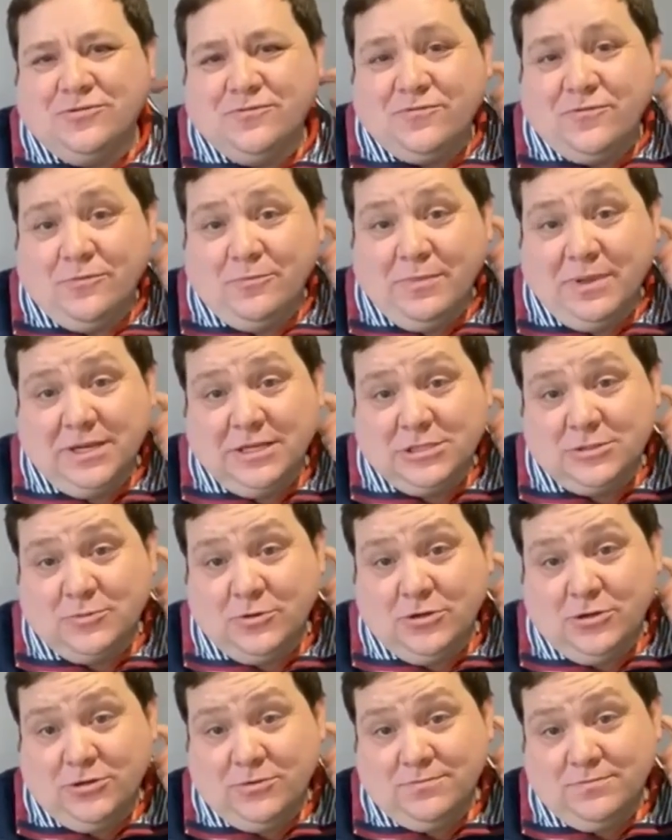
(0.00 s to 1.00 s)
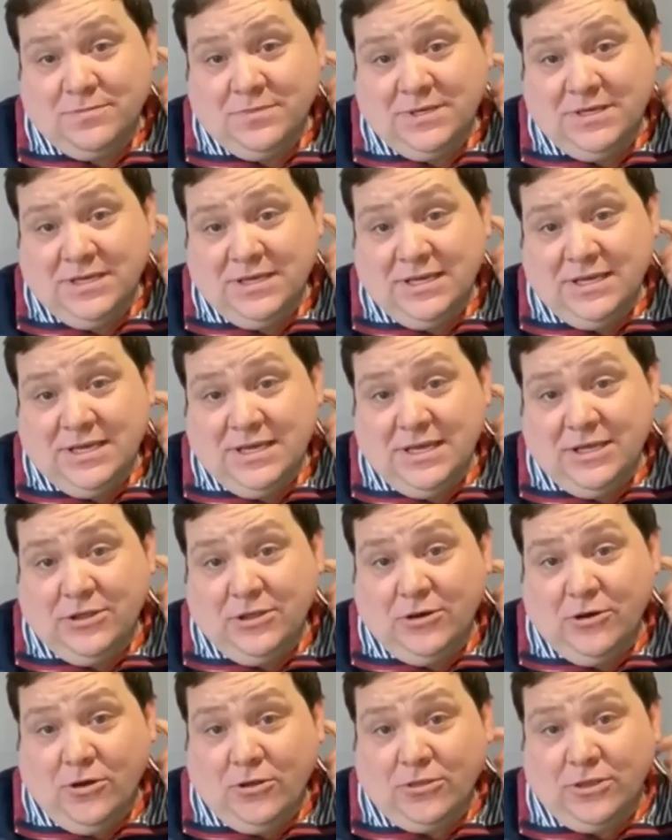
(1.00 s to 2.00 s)
from Middlesbrough in
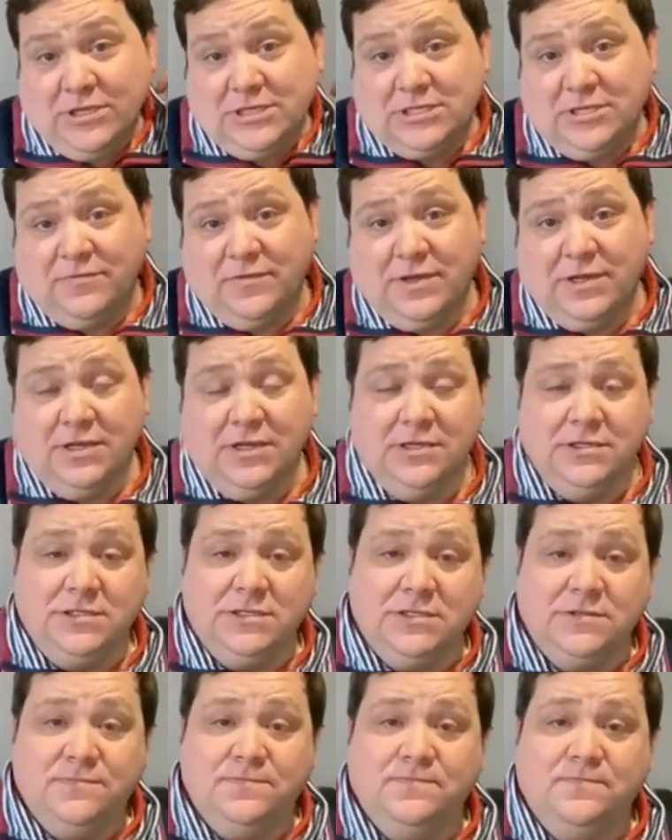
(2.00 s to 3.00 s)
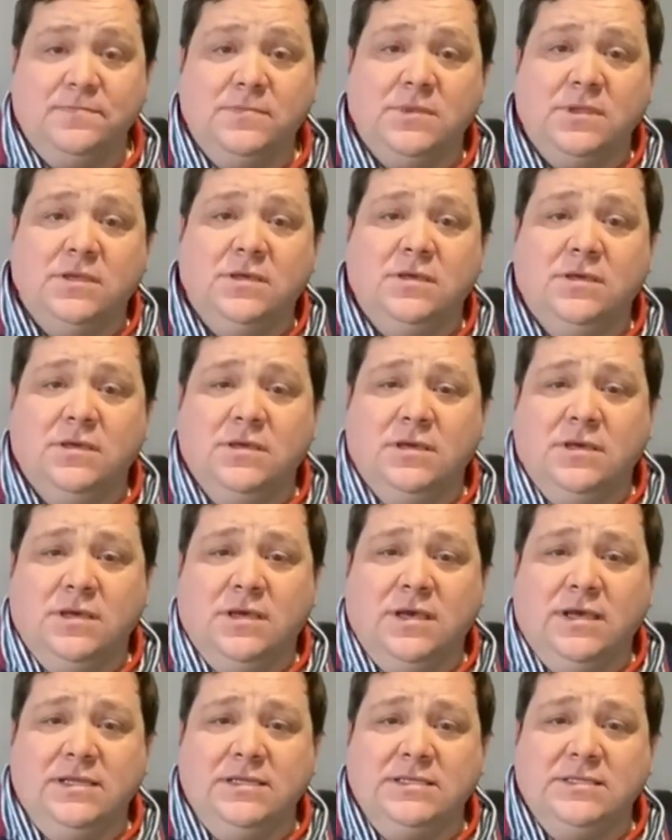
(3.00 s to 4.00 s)
the northeast of England,
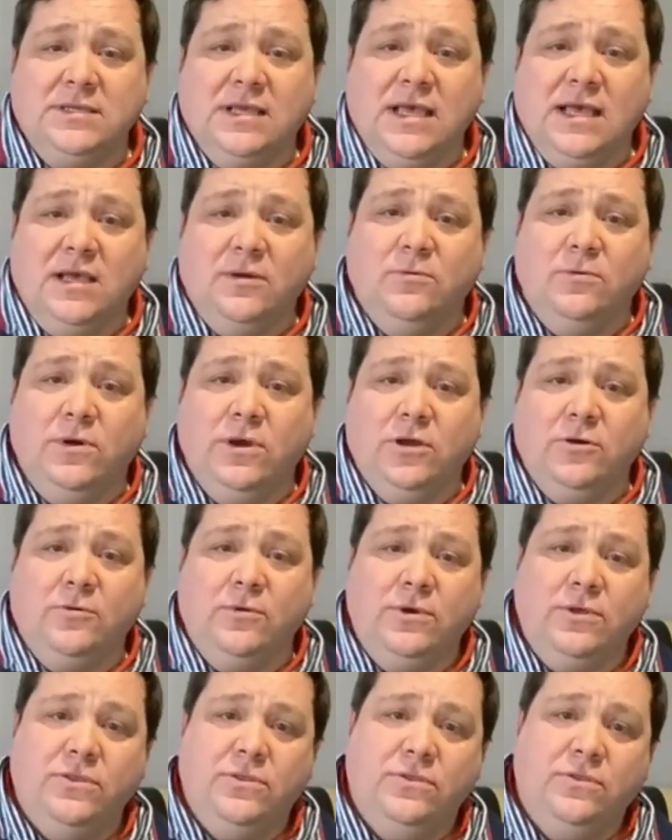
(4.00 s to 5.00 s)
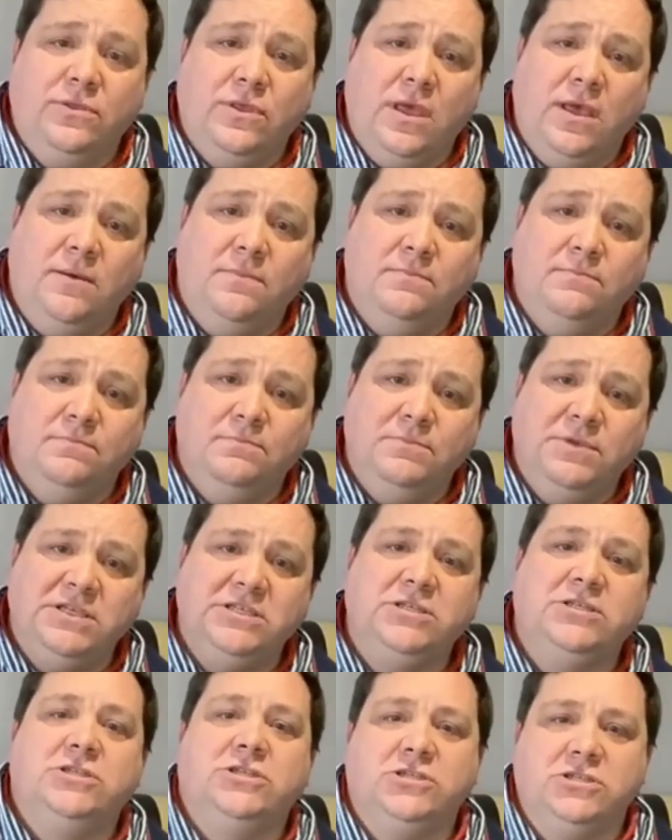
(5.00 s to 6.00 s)
and I work with um,
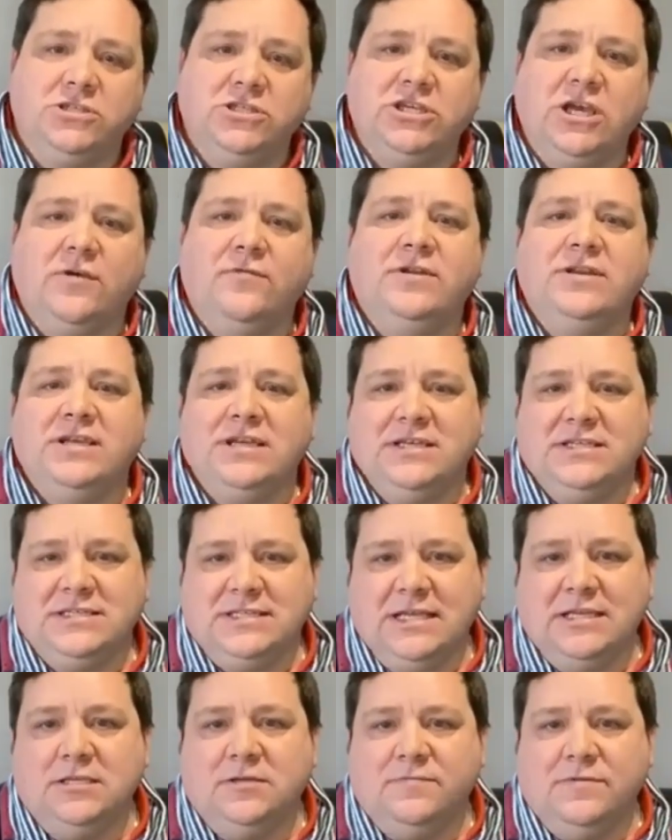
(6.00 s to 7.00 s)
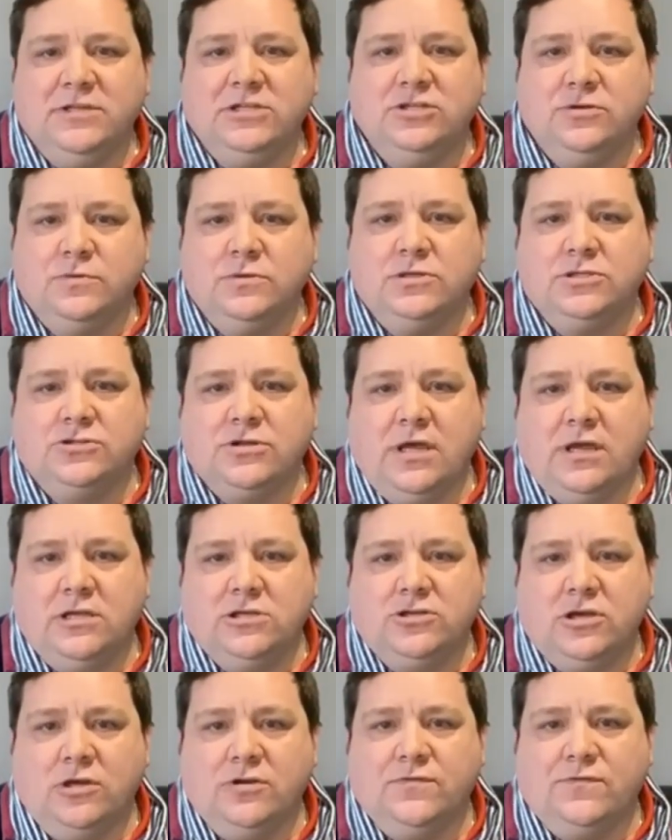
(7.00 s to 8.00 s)
businesses and charities and individuals trying to
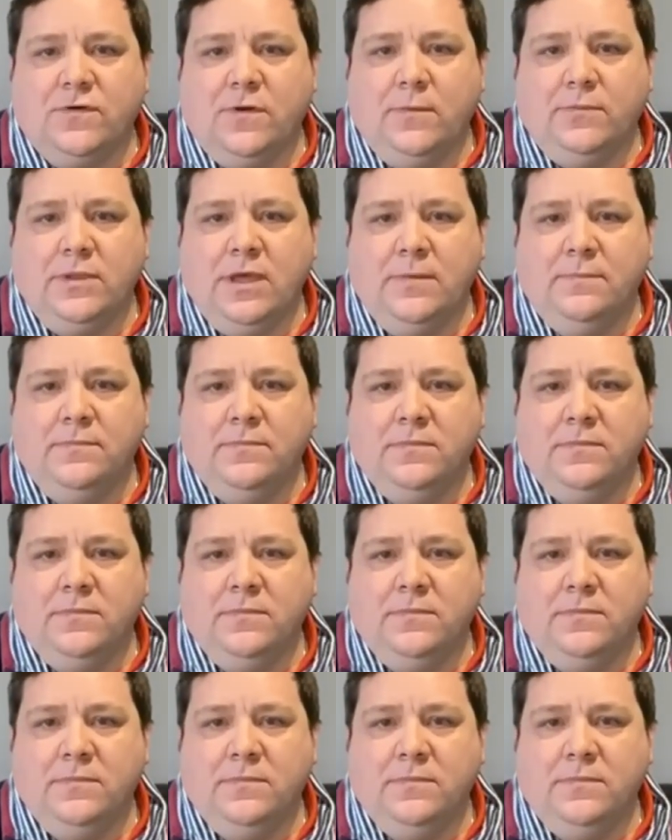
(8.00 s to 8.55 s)
transform them,